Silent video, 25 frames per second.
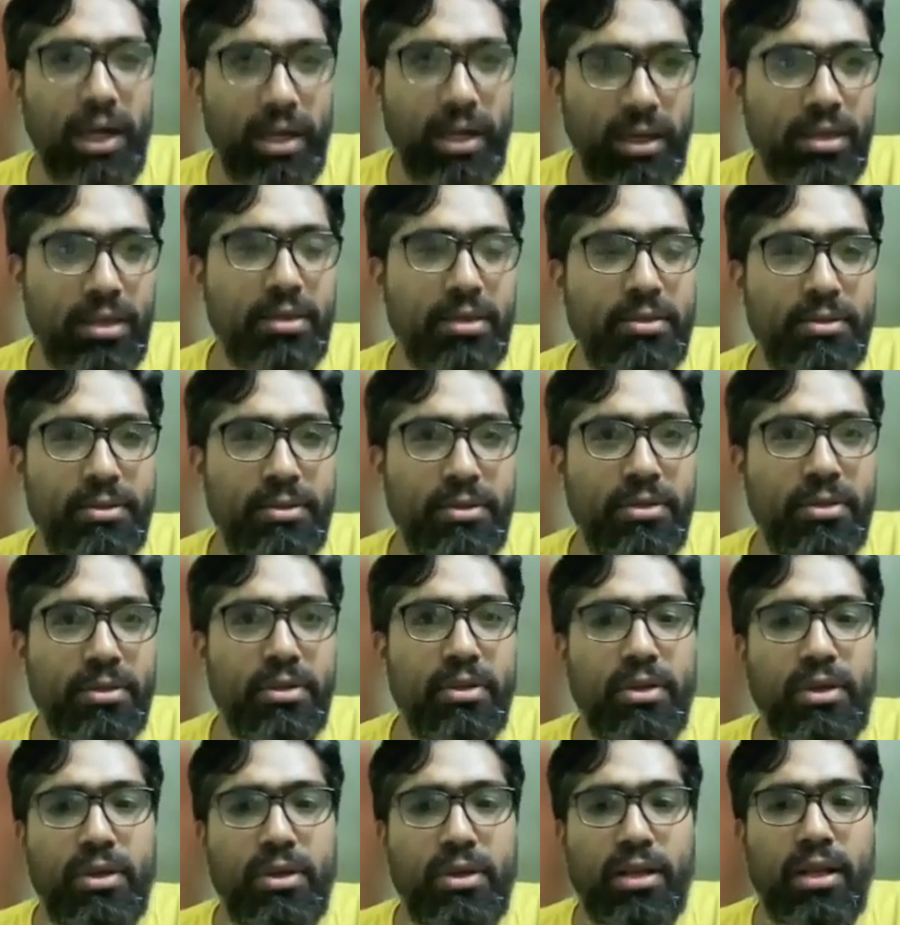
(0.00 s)
But
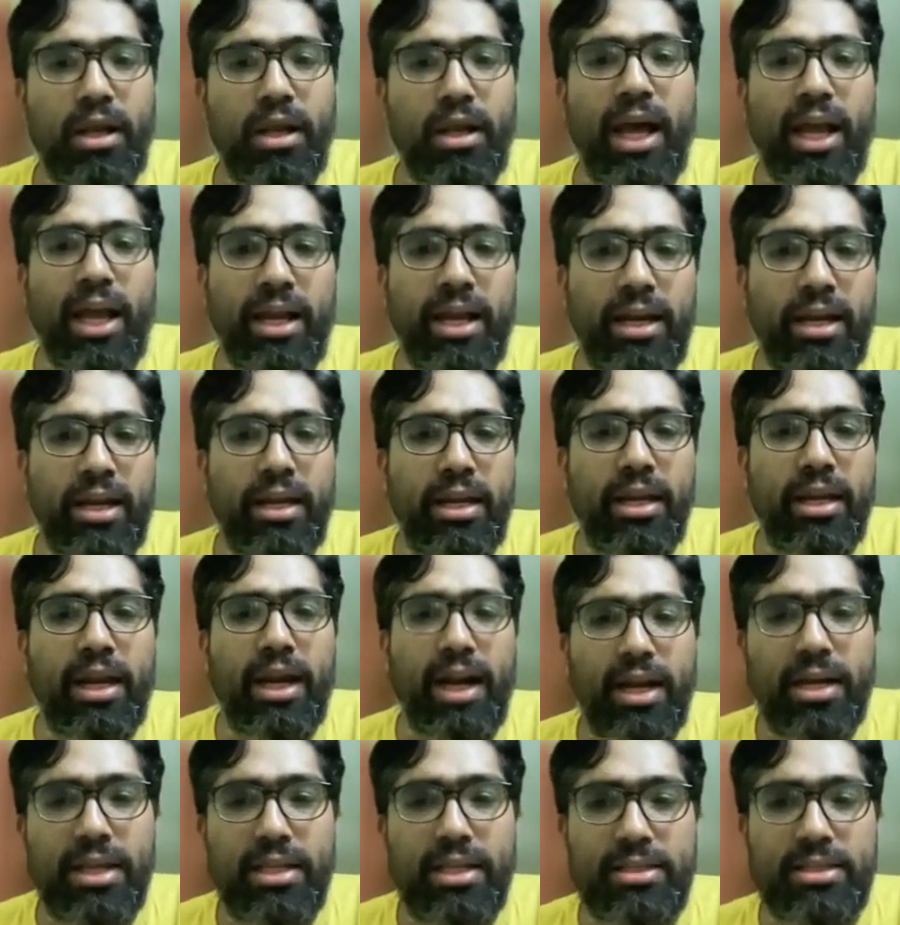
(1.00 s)

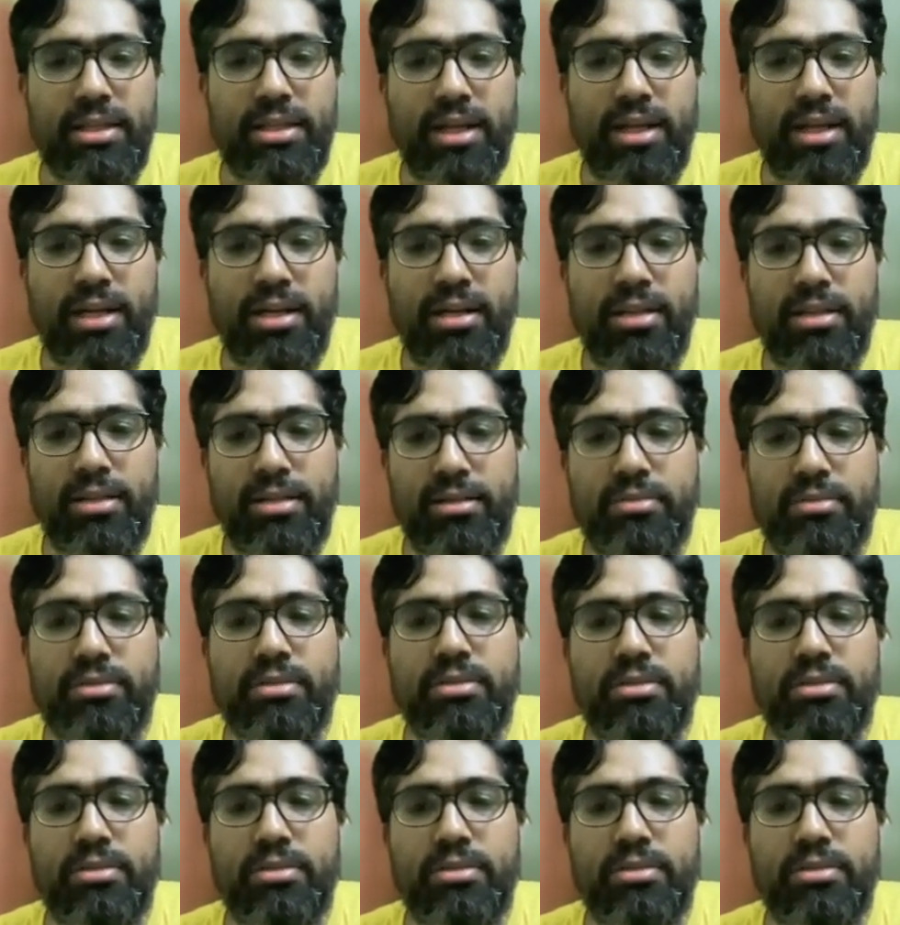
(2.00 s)
I understand